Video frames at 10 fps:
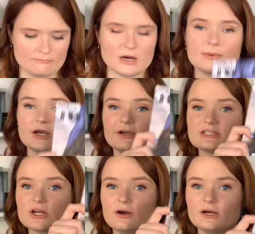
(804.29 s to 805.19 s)

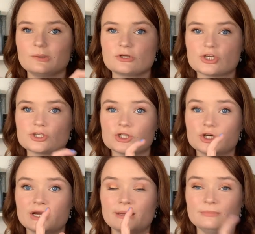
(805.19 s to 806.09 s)
Barbarian's Heart, which is
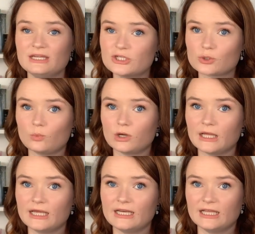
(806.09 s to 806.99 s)
her Amnesia
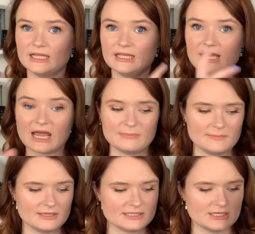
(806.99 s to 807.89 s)
one in the I P
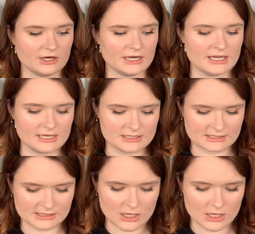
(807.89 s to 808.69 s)
B series.